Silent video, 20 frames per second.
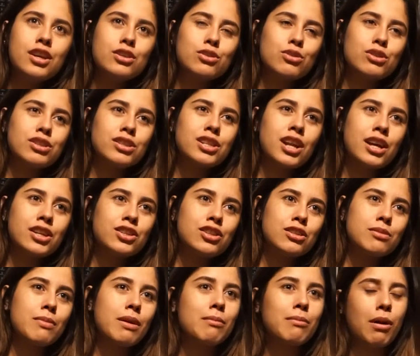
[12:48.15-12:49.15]
so it's not
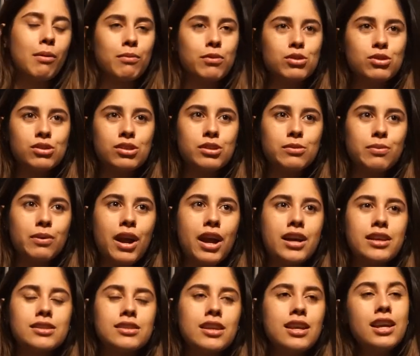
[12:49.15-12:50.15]
just my mom who's
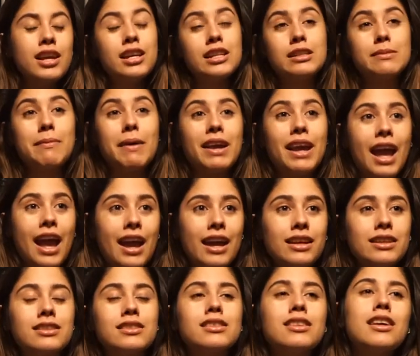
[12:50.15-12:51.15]
depressed it's my
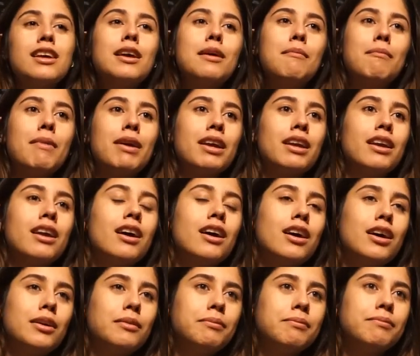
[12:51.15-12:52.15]
aunts my
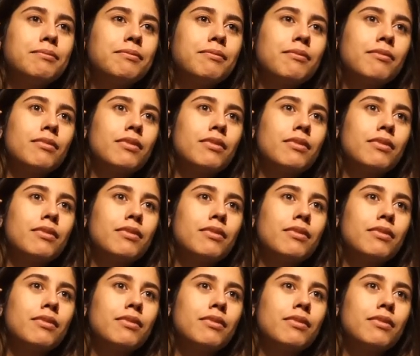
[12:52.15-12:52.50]
um